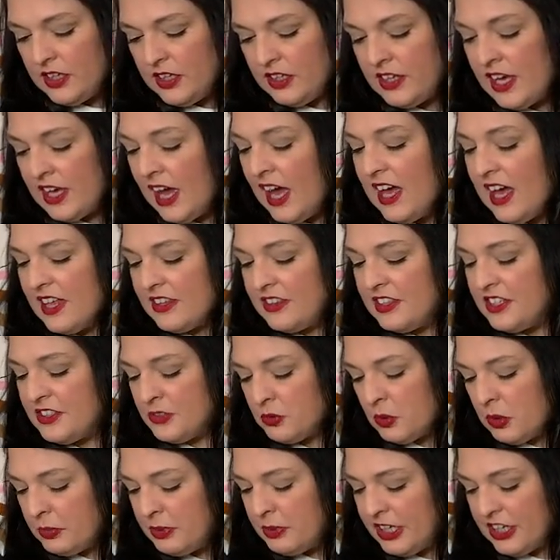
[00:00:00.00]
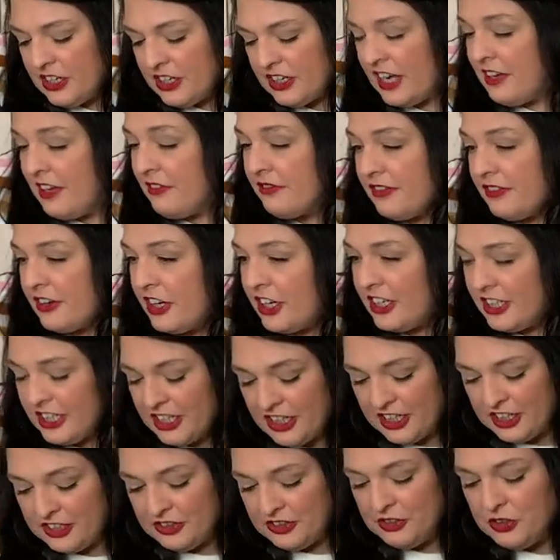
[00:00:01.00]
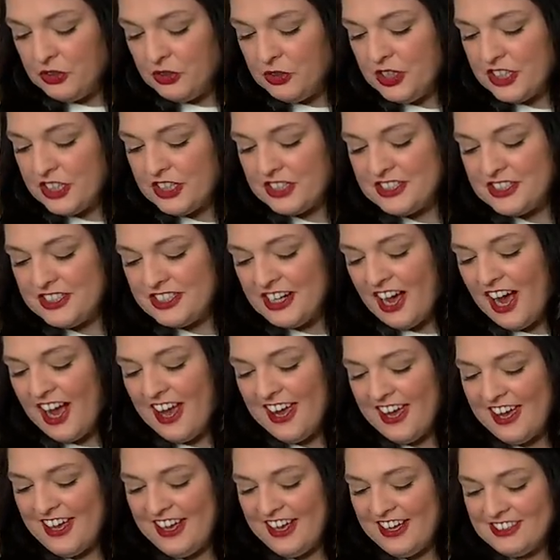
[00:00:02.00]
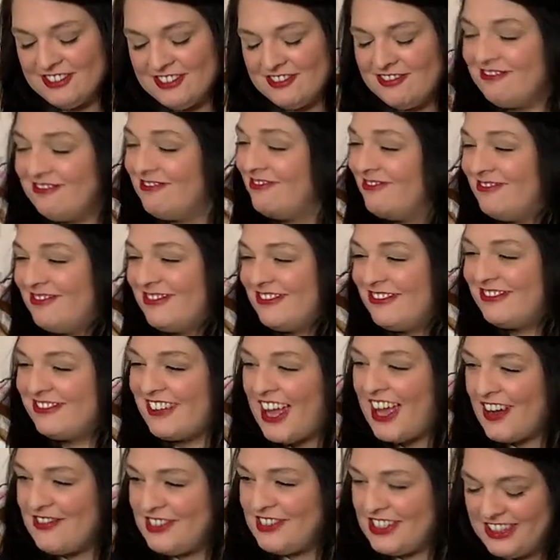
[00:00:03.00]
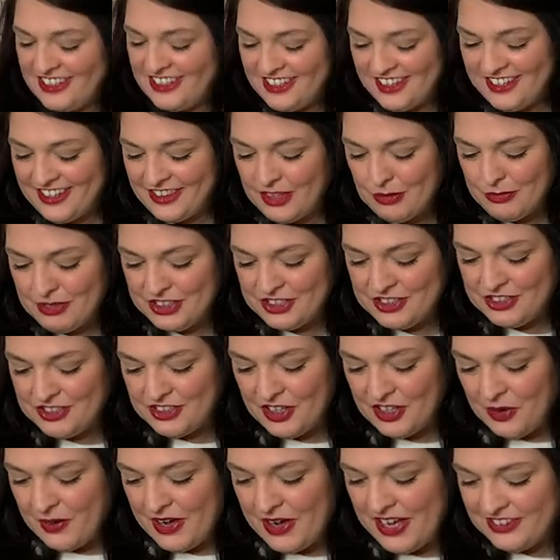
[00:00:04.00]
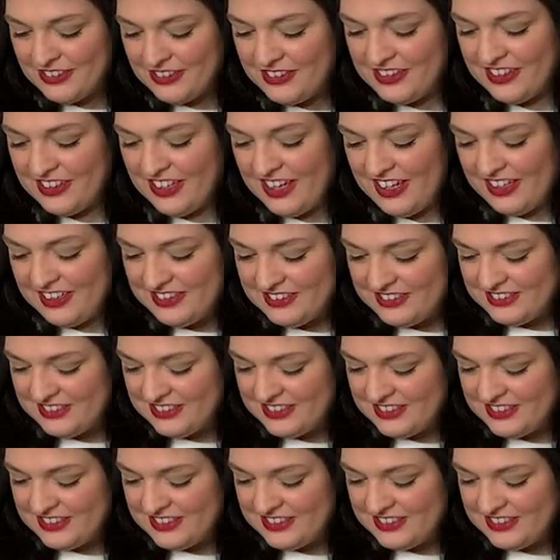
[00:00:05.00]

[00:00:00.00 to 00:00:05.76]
Yeah, these will be great for your New Year's oh, diet. Oh boy, oh boy. Everything in them is so healthy. Yum, yum, yum.